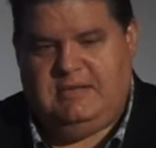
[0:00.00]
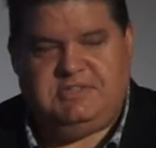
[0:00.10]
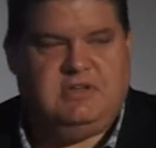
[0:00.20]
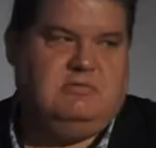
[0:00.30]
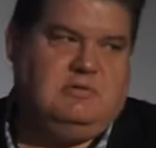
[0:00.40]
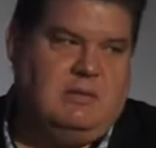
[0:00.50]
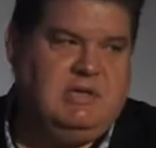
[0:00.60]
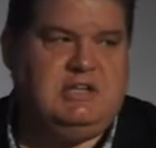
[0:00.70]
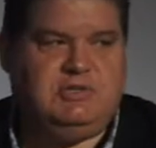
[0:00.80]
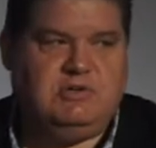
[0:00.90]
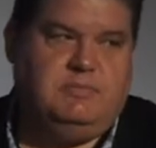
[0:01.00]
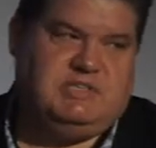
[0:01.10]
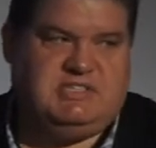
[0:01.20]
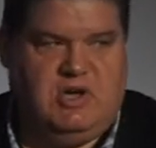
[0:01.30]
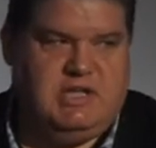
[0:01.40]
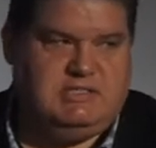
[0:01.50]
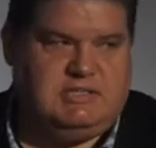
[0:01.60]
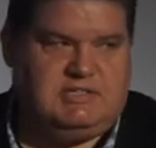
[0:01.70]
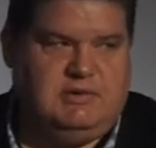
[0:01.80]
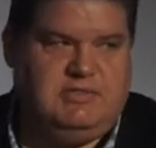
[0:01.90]
So I'm going to talk a bit
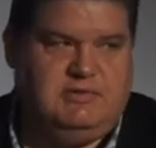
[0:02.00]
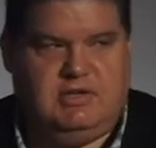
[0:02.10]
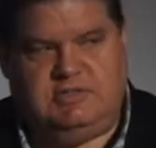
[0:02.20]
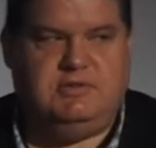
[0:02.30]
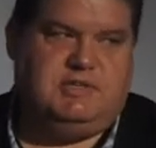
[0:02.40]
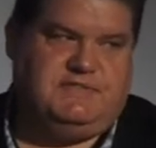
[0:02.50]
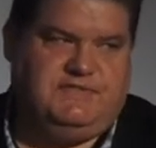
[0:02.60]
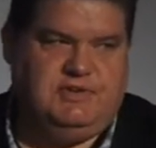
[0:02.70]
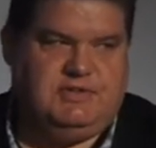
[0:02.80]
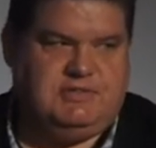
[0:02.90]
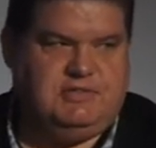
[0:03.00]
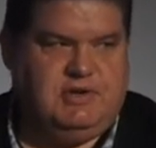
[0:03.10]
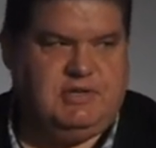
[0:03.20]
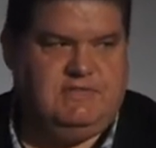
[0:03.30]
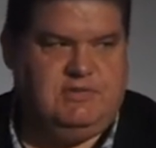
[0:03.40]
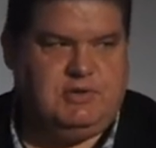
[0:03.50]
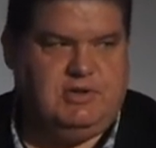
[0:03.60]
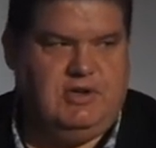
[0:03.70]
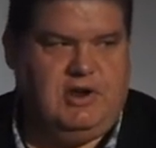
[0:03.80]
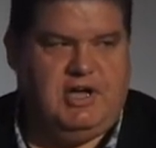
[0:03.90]
sciencey, so I thought I'd do this first to try and give you
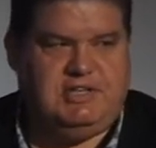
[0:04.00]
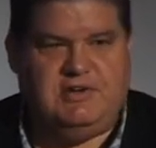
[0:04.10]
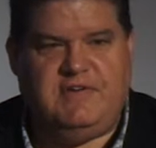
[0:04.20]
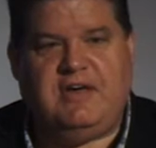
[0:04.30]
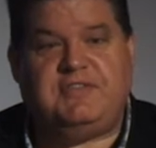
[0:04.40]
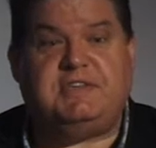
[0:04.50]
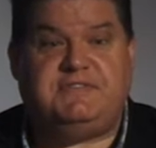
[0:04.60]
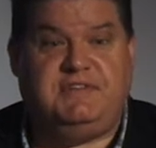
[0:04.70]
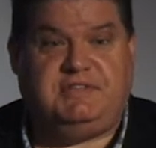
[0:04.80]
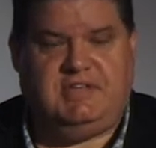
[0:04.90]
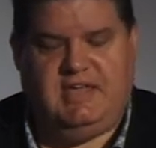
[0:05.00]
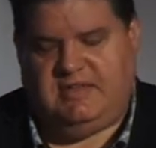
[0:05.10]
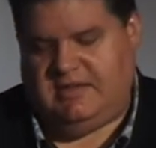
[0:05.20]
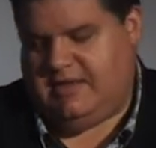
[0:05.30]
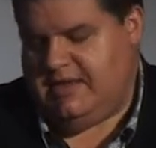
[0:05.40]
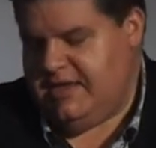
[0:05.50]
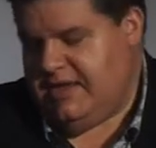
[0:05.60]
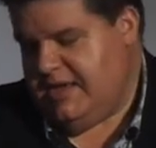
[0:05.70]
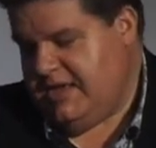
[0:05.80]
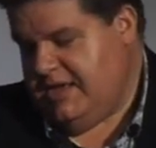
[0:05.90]
an idea of how things fit together.
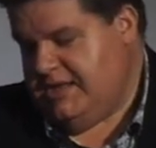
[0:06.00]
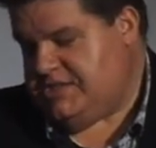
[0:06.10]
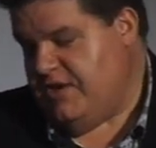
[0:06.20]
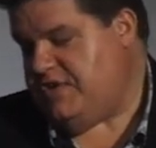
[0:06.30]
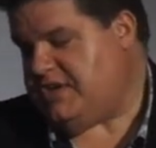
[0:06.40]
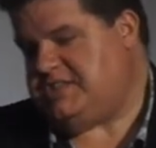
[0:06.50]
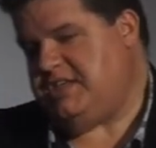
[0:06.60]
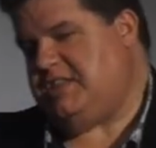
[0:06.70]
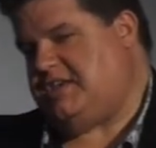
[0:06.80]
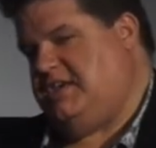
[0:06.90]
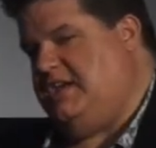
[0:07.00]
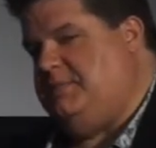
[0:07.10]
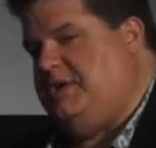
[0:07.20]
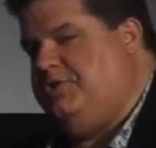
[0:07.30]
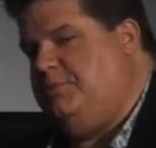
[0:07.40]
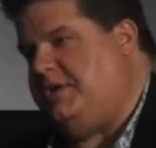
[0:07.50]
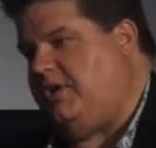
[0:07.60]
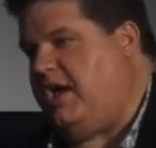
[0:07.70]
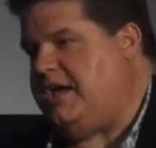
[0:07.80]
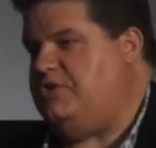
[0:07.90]
So if you consider the key to be a little bit
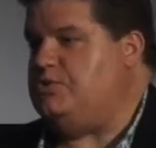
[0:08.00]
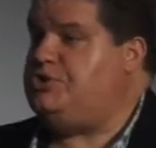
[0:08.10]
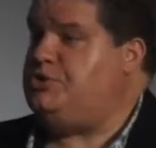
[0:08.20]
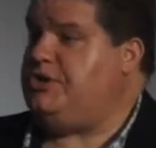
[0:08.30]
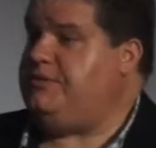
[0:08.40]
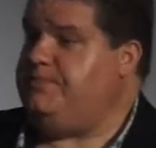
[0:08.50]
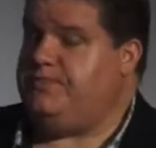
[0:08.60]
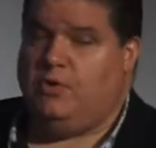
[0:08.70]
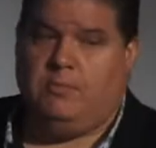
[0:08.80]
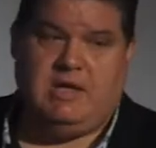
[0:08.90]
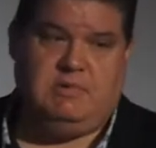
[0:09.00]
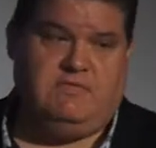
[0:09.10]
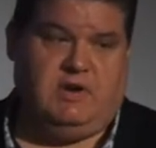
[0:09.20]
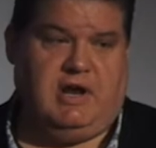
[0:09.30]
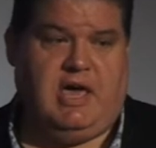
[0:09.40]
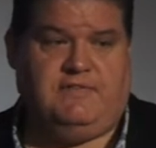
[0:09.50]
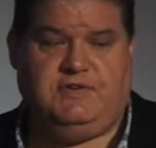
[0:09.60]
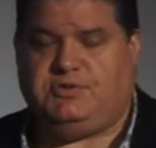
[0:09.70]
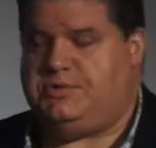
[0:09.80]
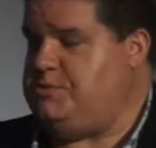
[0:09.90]
like your sugar, or maybe even an
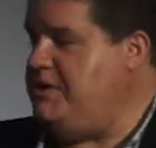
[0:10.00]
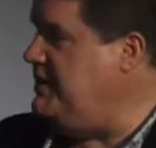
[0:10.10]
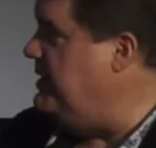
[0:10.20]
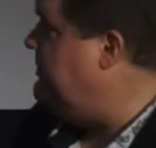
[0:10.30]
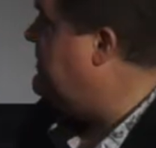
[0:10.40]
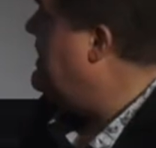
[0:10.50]
artificial sweetener,